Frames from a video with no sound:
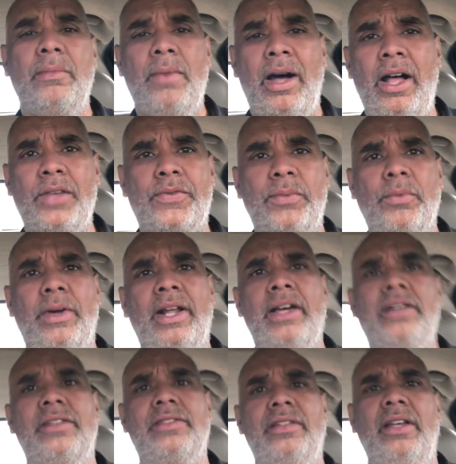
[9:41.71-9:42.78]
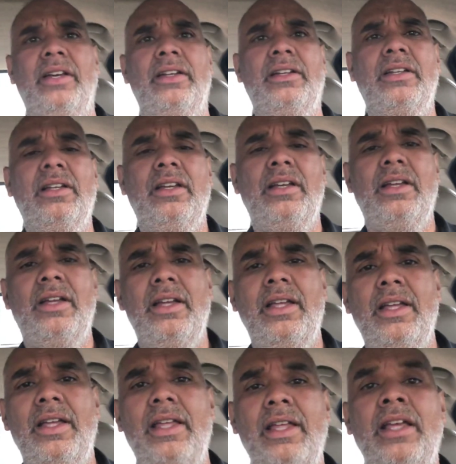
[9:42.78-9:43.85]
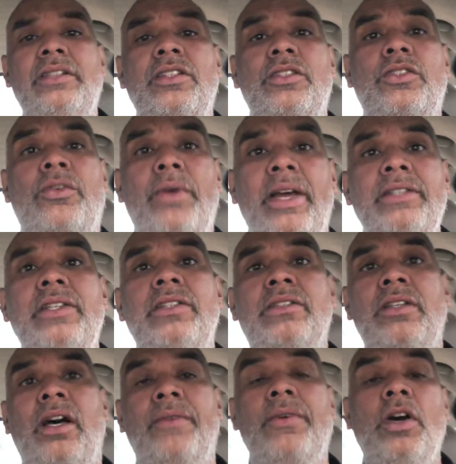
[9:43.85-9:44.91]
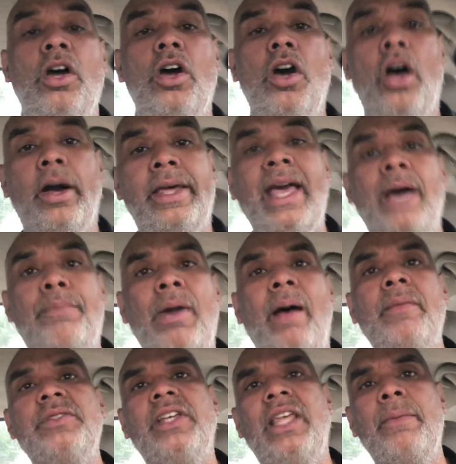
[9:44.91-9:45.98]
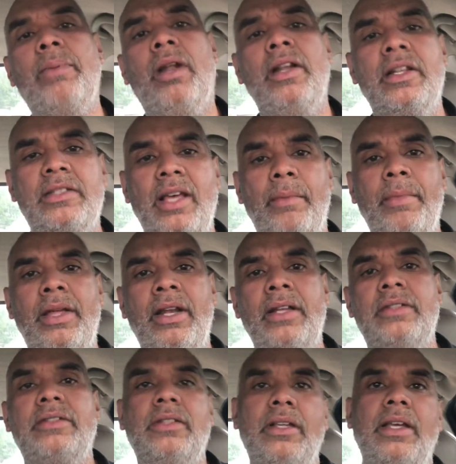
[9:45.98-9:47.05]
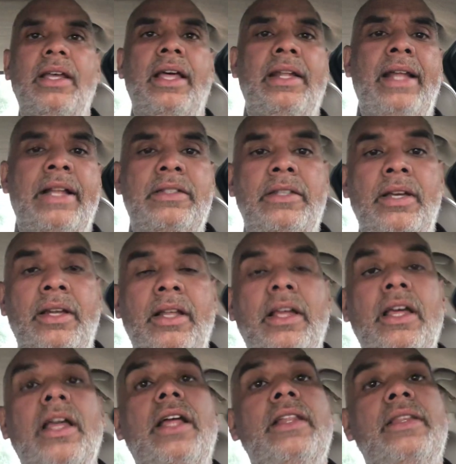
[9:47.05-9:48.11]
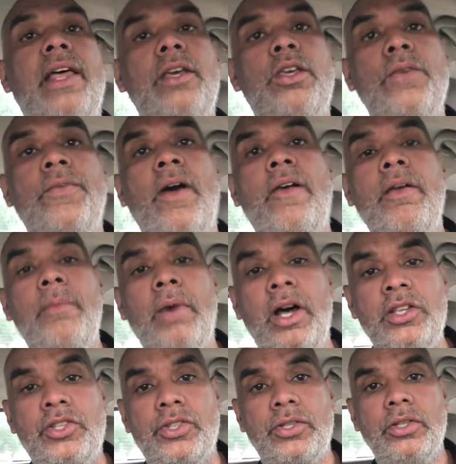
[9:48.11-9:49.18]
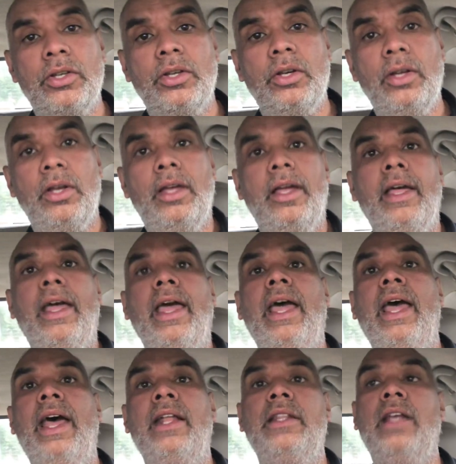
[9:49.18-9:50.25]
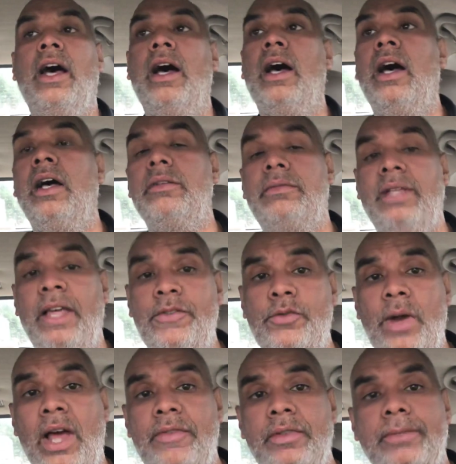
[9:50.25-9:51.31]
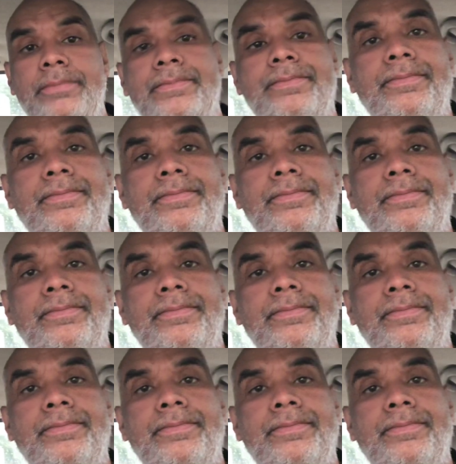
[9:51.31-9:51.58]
miles from what I understand. This is crazy stuff. Okay, I promise to keep it under 10 minutes, and that's it. Thank you very much, and safe driving.